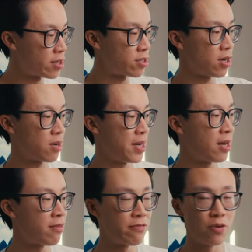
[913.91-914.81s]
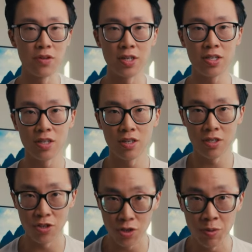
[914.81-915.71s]
to talk about for this
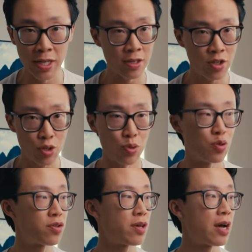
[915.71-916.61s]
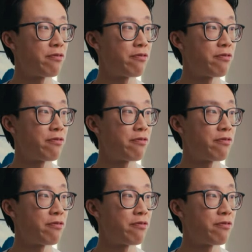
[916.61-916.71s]
Zhiyun Smooth